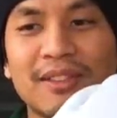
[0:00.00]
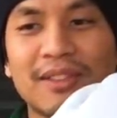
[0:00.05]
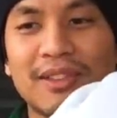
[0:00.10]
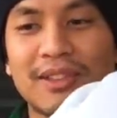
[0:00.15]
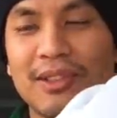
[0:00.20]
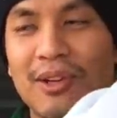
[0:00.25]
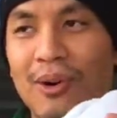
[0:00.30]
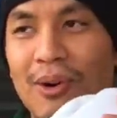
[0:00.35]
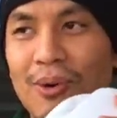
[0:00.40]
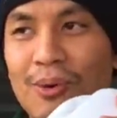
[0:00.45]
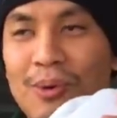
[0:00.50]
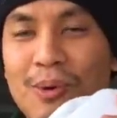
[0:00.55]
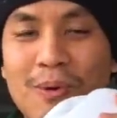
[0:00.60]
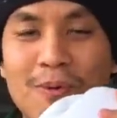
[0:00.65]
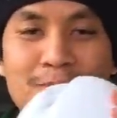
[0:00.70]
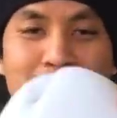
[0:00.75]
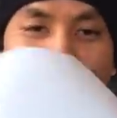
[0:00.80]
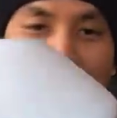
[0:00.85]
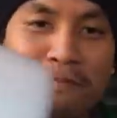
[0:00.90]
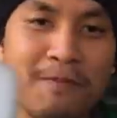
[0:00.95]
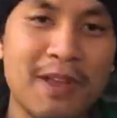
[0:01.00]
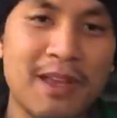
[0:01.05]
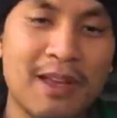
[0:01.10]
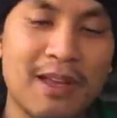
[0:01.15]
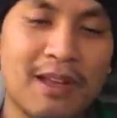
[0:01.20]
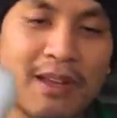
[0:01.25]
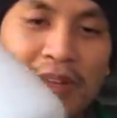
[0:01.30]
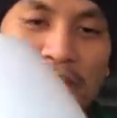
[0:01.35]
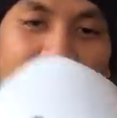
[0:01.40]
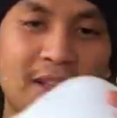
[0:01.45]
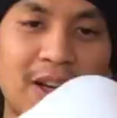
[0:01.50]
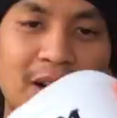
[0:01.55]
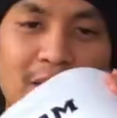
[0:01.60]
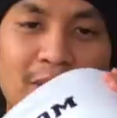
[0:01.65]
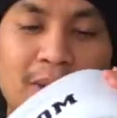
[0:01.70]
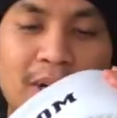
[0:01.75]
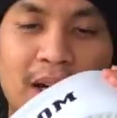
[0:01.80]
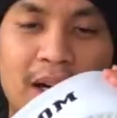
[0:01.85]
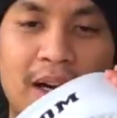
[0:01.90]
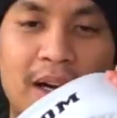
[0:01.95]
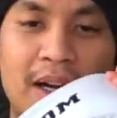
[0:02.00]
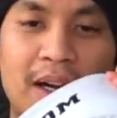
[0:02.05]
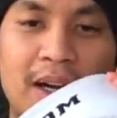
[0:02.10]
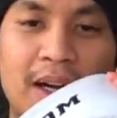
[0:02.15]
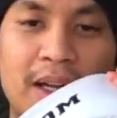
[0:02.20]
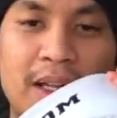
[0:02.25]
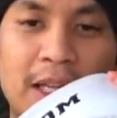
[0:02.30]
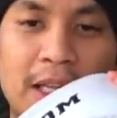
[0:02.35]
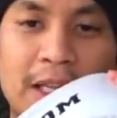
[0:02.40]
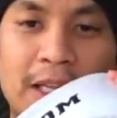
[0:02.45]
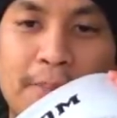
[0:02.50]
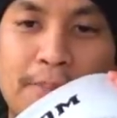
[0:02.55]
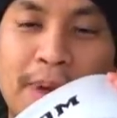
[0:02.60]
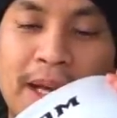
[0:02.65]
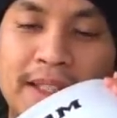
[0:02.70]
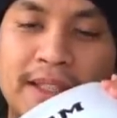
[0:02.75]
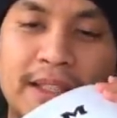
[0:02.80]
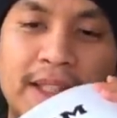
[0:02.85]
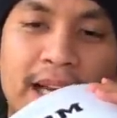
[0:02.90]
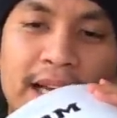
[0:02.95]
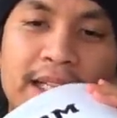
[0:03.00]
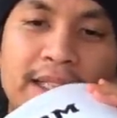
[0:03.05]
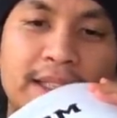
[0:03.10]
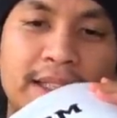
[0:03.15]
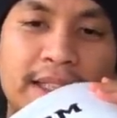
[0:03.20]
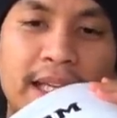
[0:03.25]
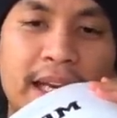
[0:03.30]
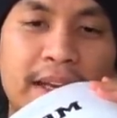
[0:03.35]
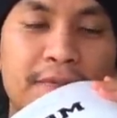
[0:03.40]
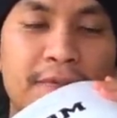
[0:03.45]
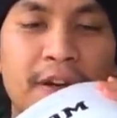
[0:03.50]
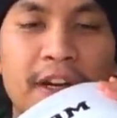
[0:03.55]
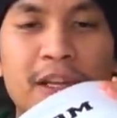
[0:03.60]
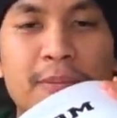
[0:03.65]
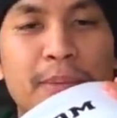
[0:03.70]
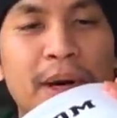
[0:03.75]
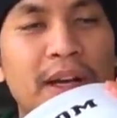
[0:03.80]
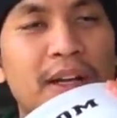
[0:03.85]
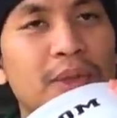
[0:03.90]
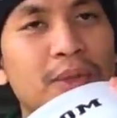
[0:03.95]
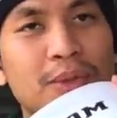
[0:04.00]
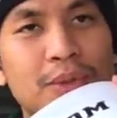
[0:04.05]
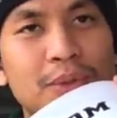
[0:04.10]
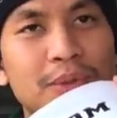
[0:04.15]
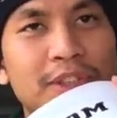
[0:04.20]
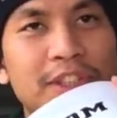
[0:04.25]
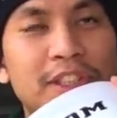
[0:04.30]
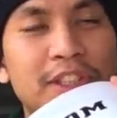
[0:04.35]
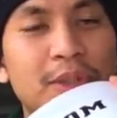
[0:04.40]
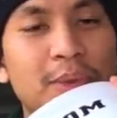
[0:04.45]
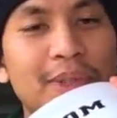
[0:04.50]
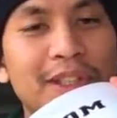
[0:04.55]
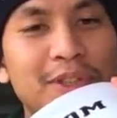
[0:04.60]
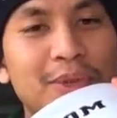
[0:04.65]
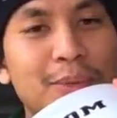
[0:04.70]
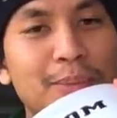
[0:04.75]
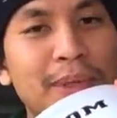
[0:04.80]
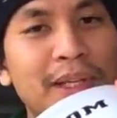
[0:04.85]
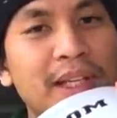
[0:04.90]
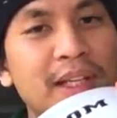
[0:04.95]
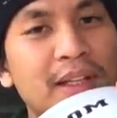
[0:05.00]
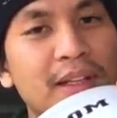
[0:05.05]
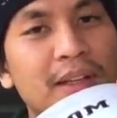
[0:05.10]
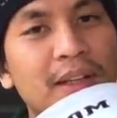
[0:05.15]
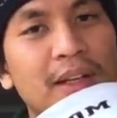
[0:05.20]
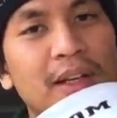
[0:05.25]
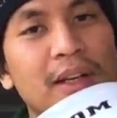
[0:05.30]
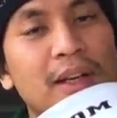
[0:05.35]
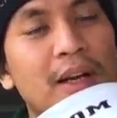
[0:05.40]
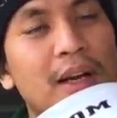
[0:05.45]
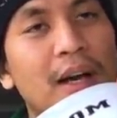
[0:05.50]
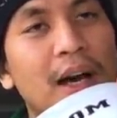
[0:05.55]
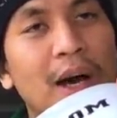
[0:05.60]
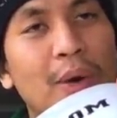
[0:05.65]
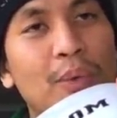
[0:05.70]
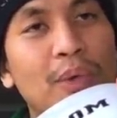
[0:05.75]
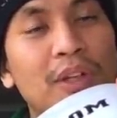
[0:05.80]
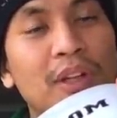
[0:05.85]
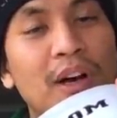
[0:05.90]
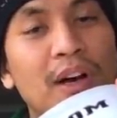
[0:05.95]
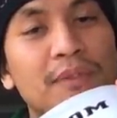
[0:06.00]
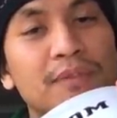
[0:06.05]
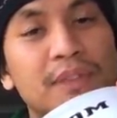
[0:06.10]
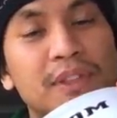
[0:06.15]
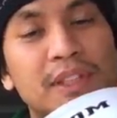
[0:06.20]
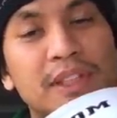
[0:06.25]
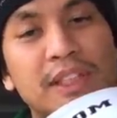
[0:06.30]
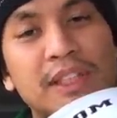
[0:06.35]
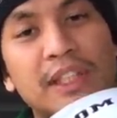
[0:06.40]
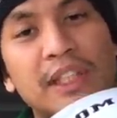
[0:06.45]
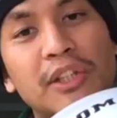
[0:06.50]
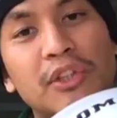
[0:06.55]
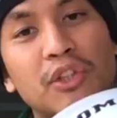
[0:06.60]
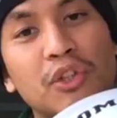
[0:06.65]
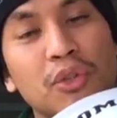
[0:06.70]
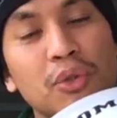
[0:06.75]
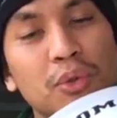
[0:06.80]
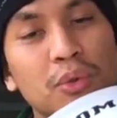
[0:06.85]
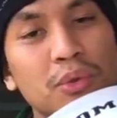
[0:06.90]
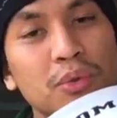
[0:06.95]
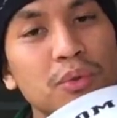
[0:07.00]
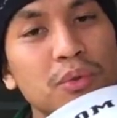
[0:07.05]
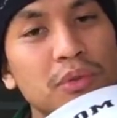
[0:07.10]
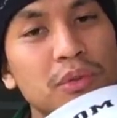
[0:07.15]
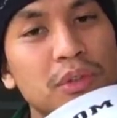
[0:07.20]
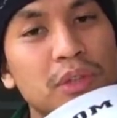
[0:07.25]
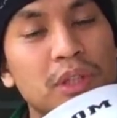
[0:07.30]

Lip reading: So, you know, the best thing I can say for anybody who disagrees with me, I would love to see you